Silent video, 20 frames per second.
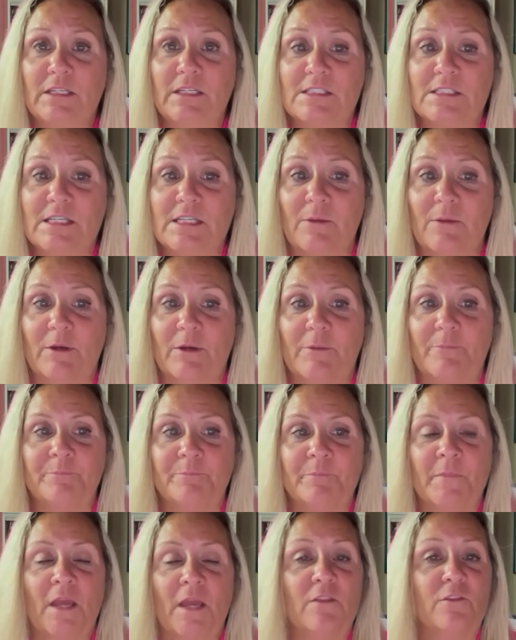statement.
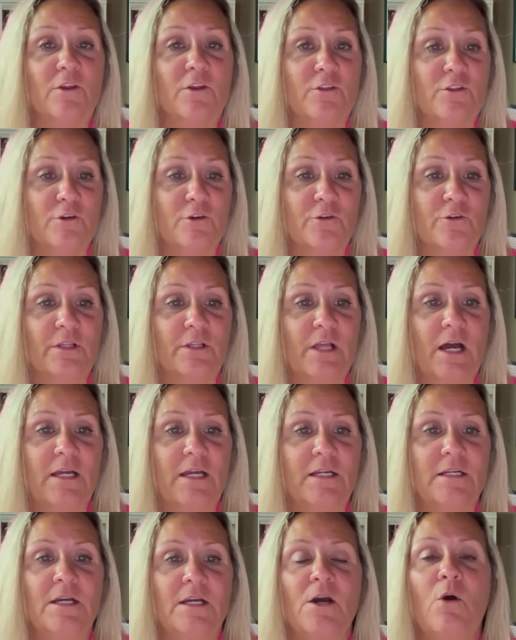The third
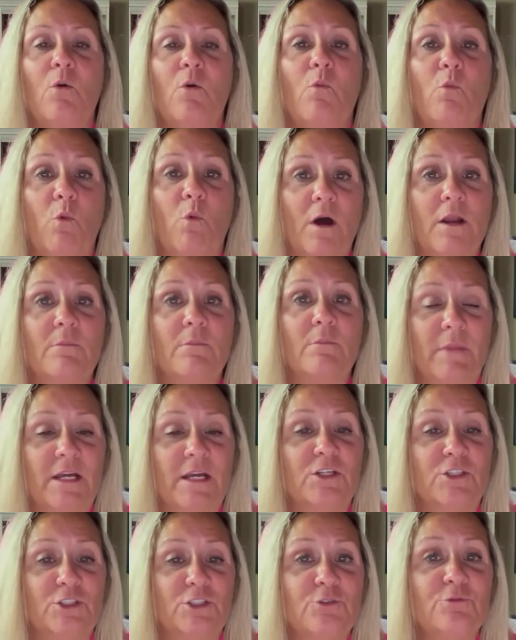line, what
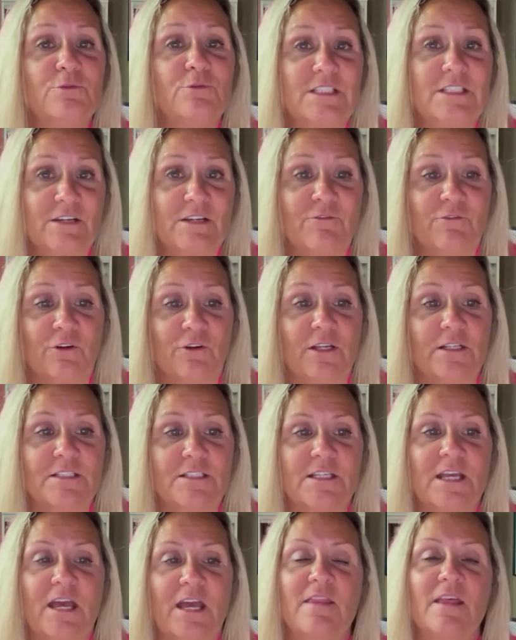makes you different?
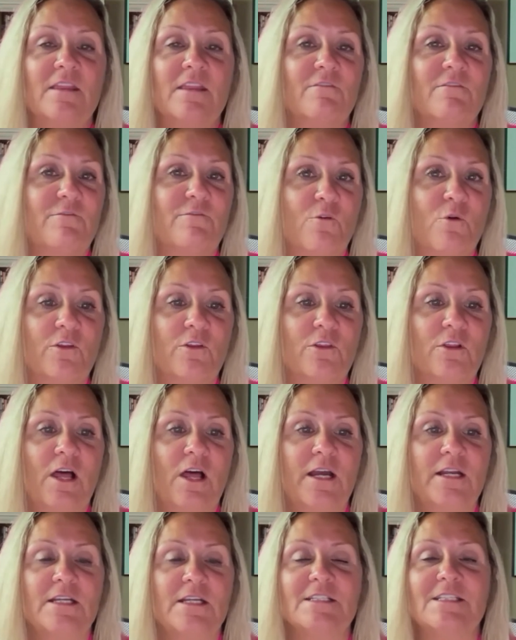And then the fourth
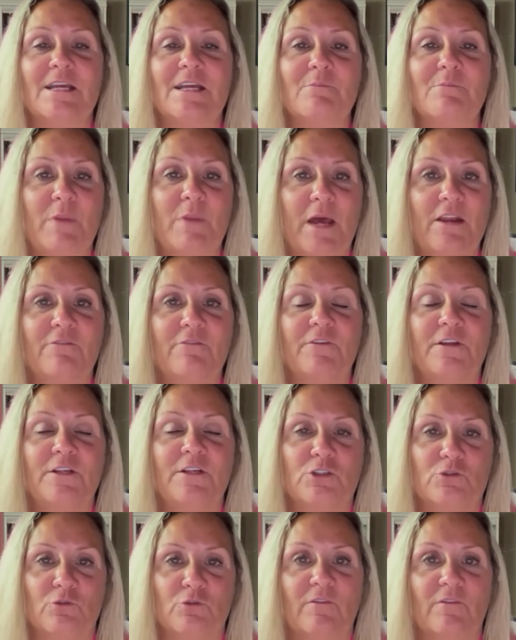line is a
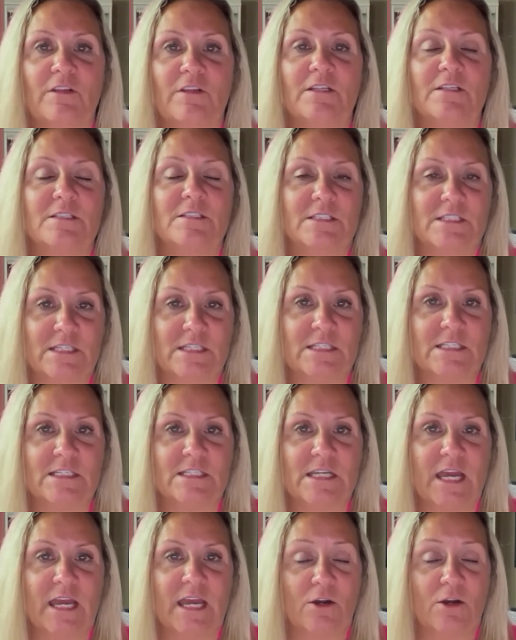benefit-driven
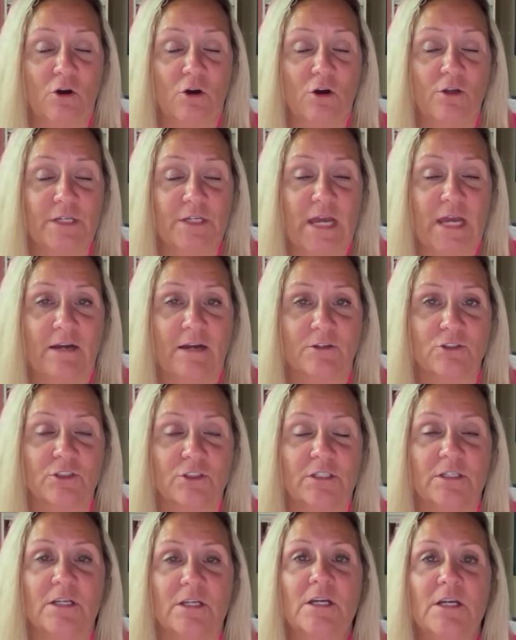CTA, call to
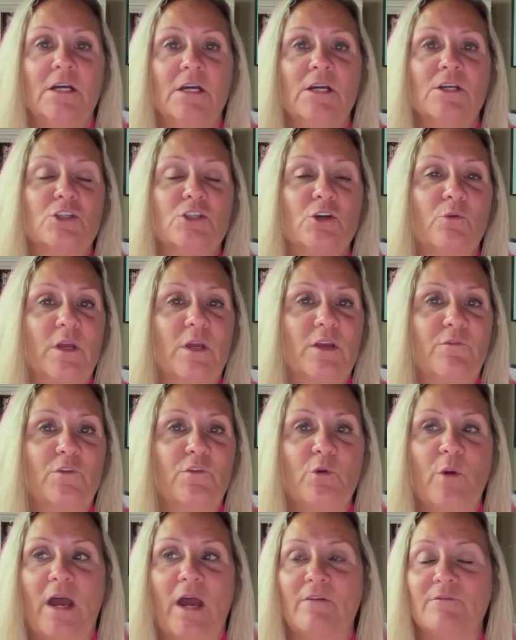action. So if
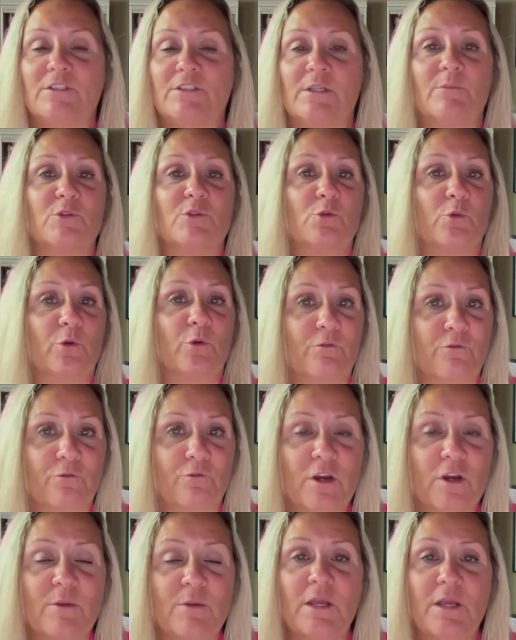you have some sort of
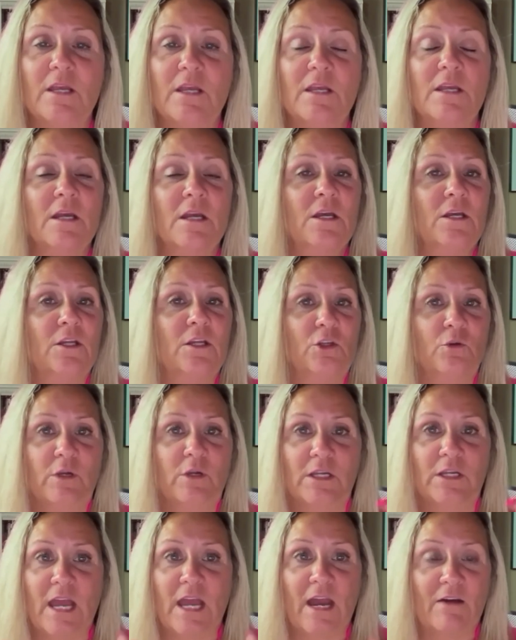freebie, you
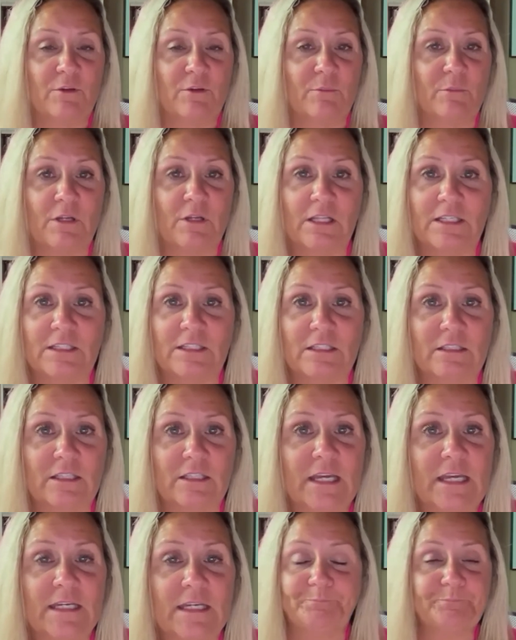can have them click the
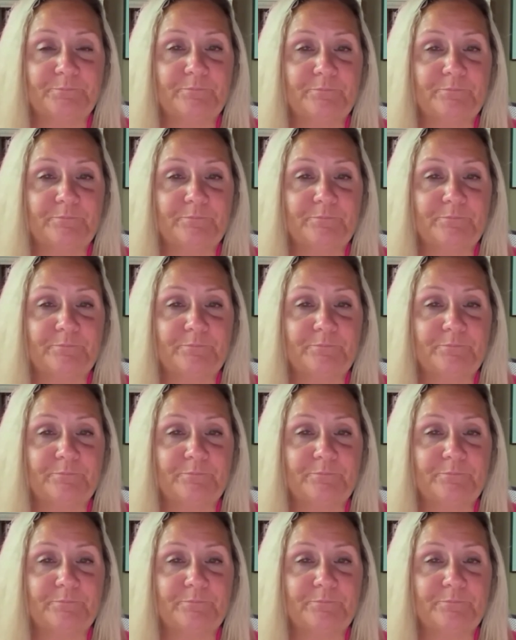link.